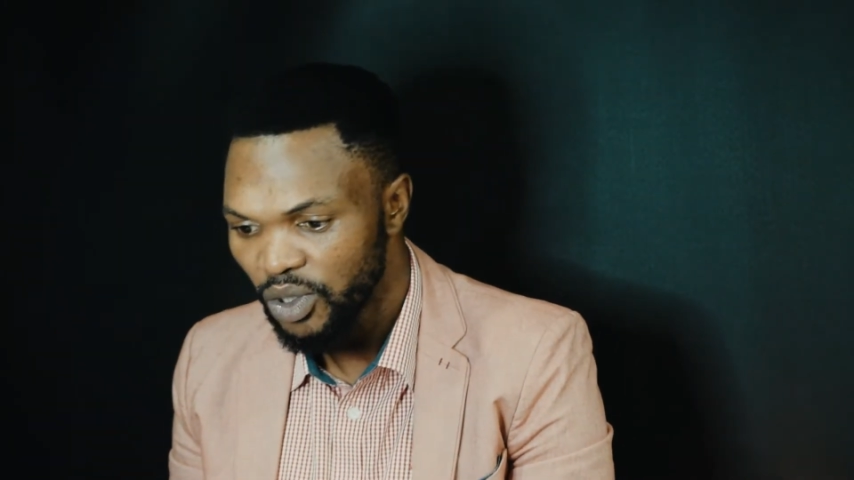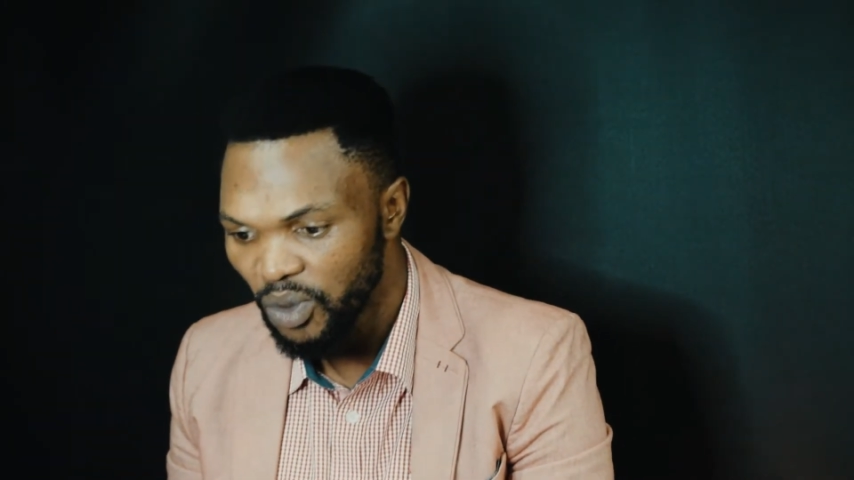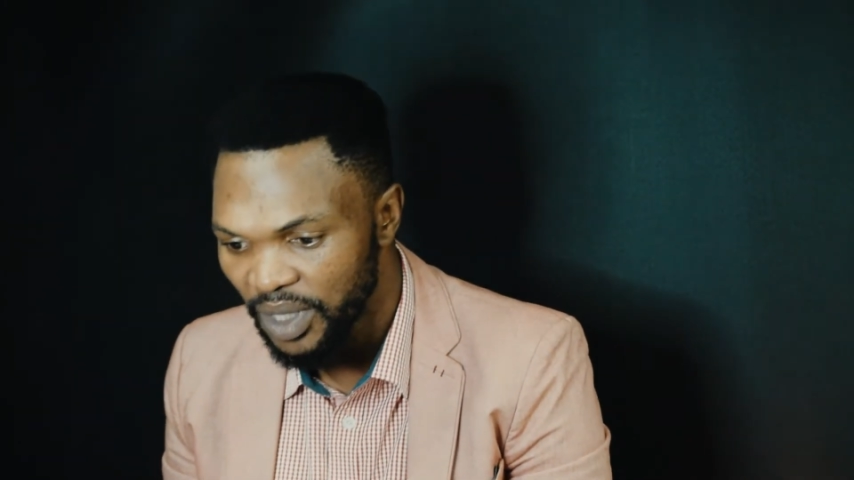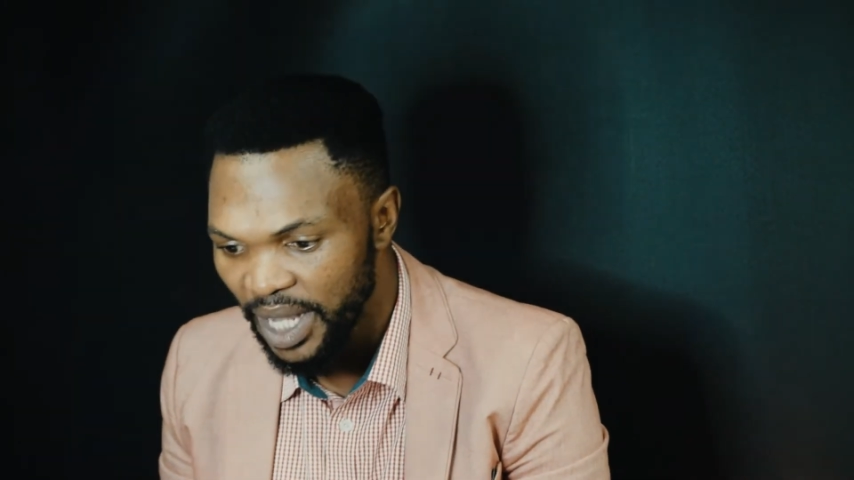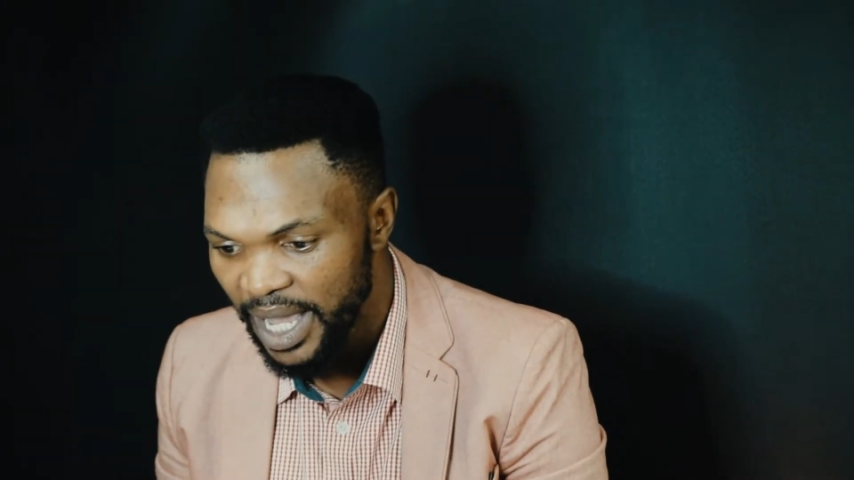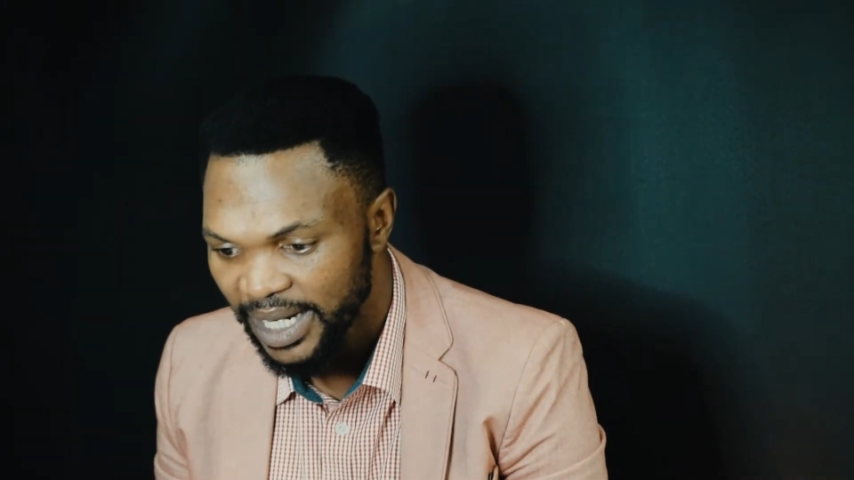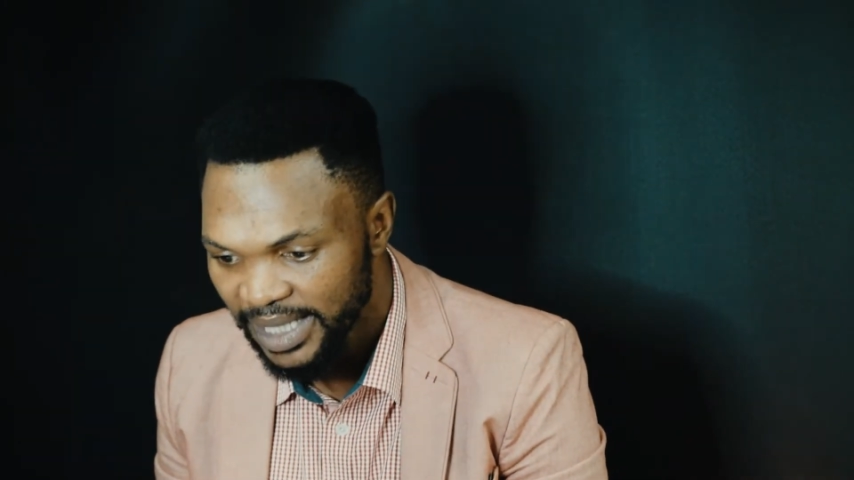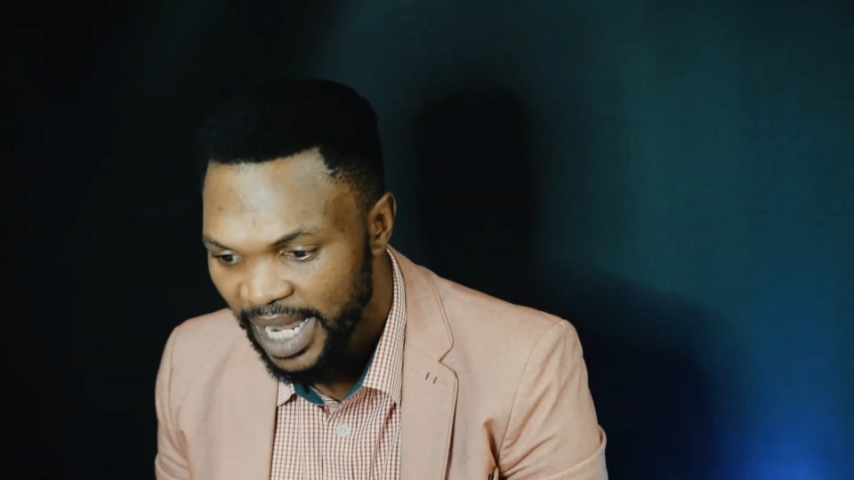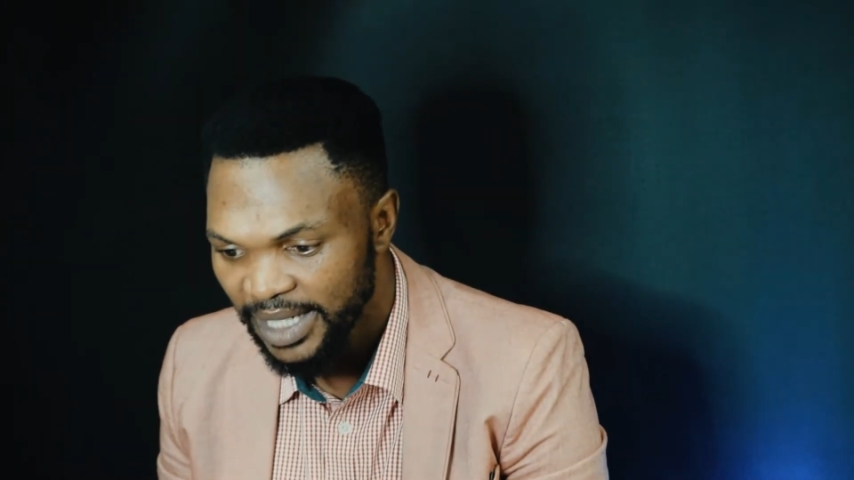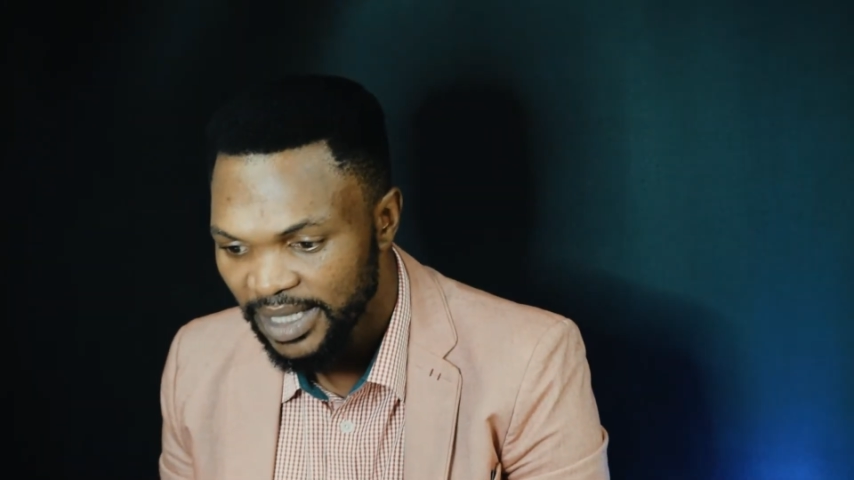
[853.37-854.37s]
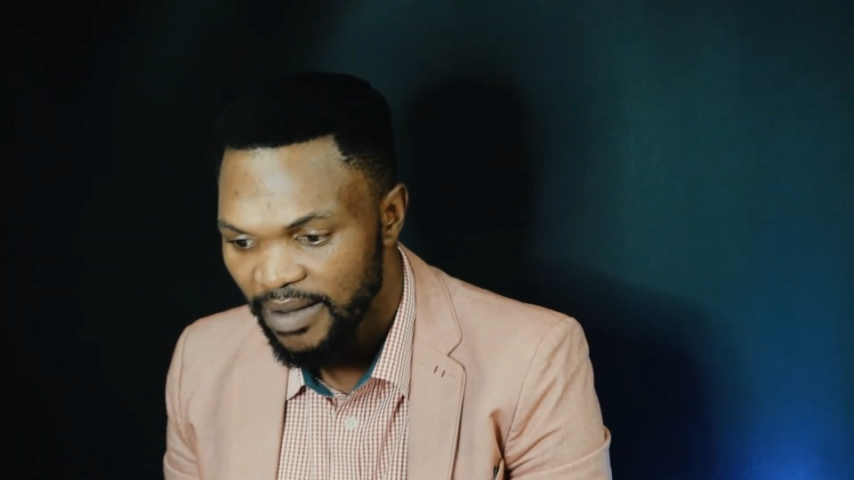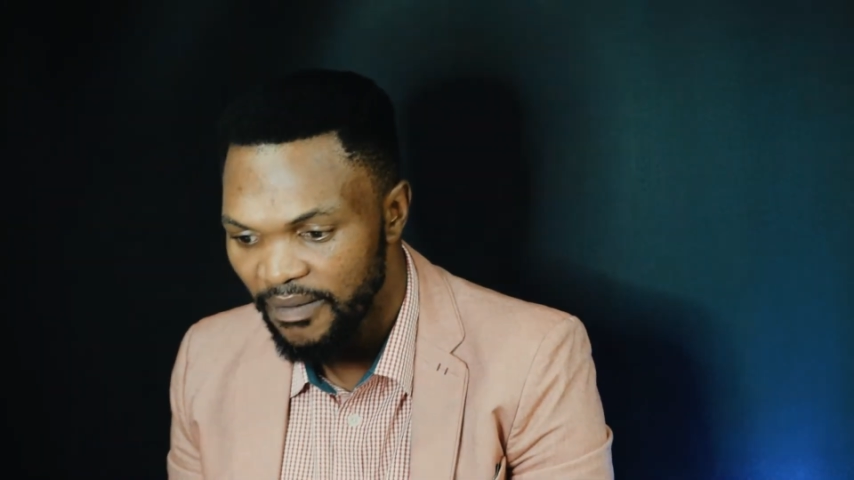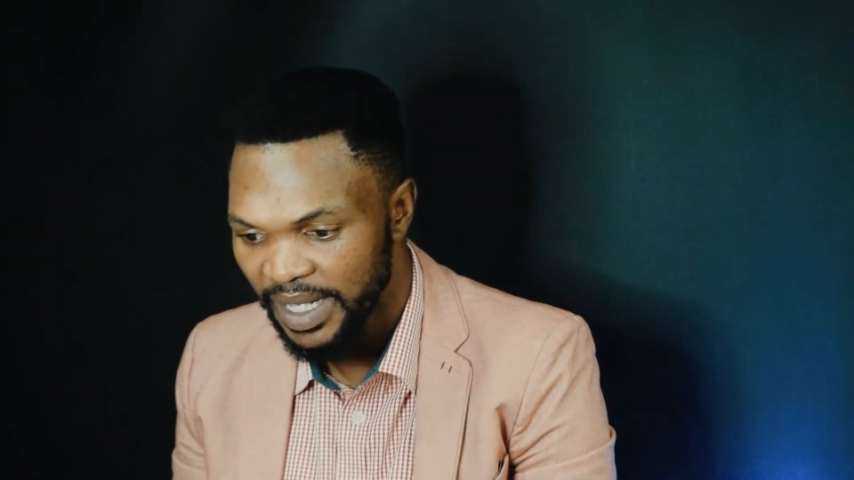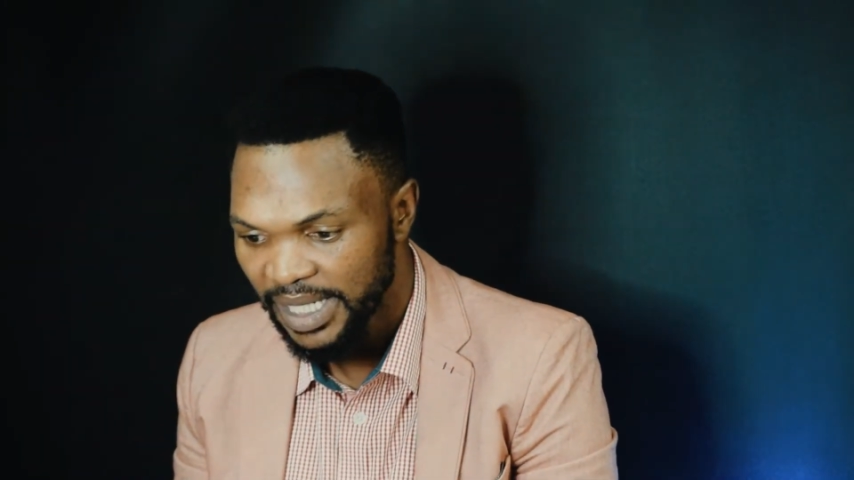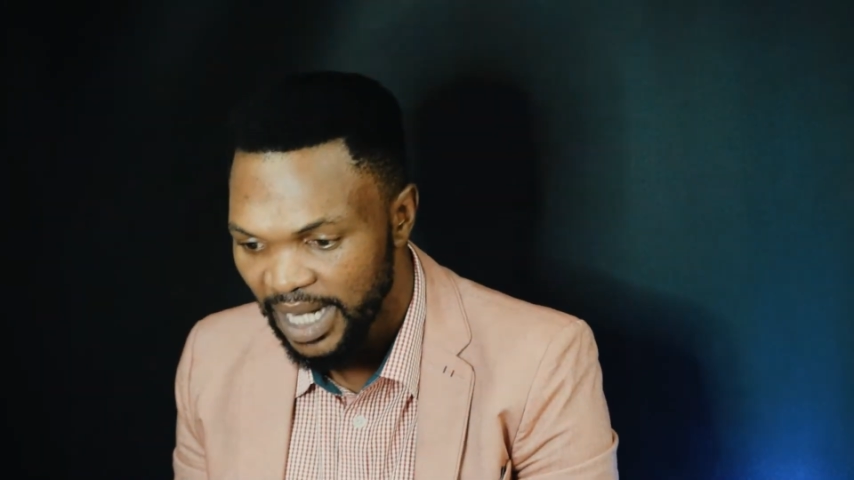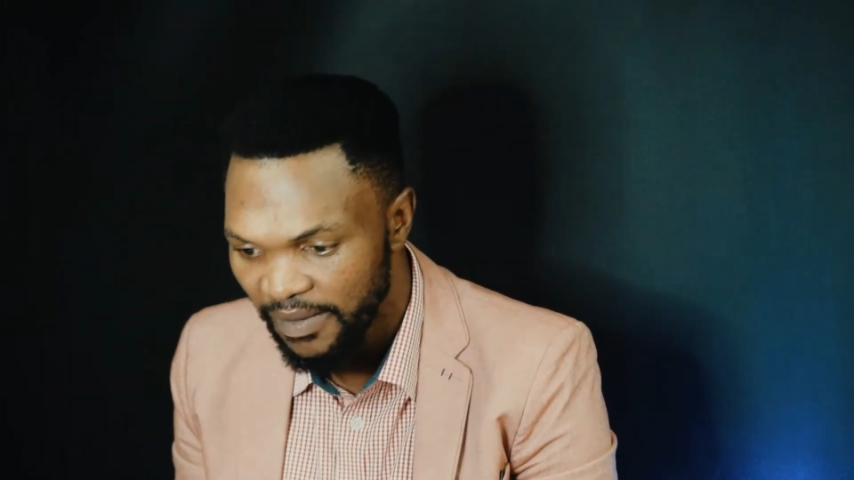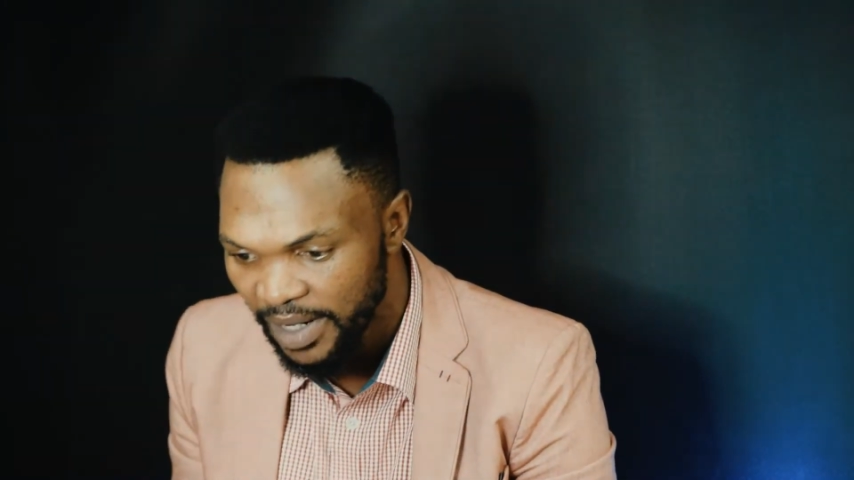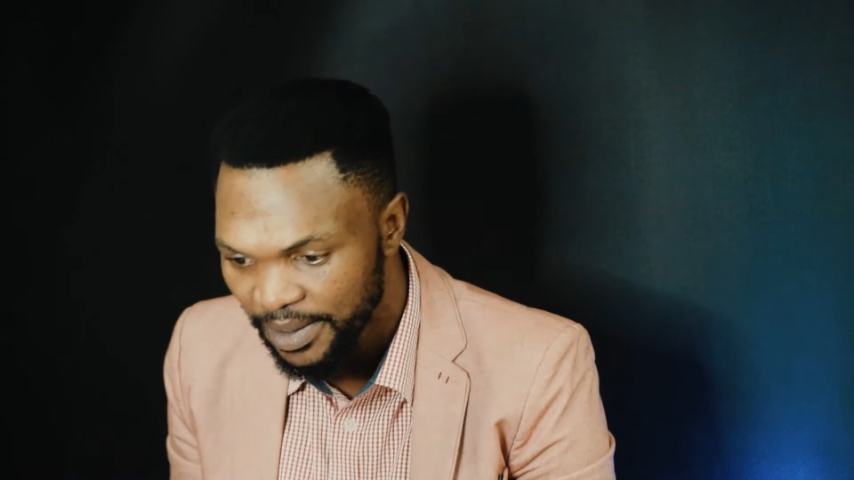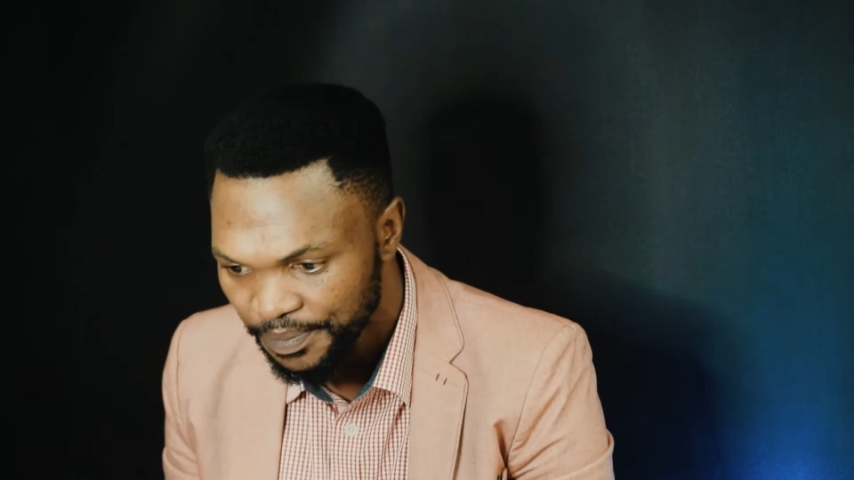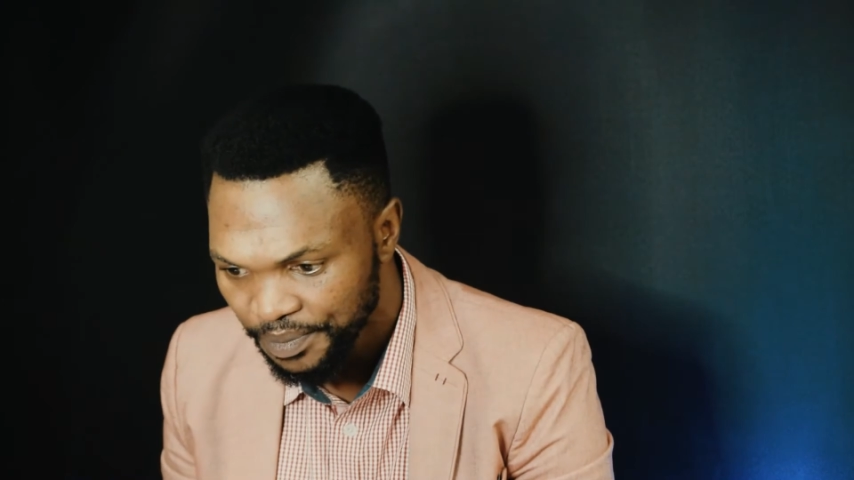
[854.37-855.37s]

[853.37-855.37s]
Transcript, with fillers: to their tent. Verse 11.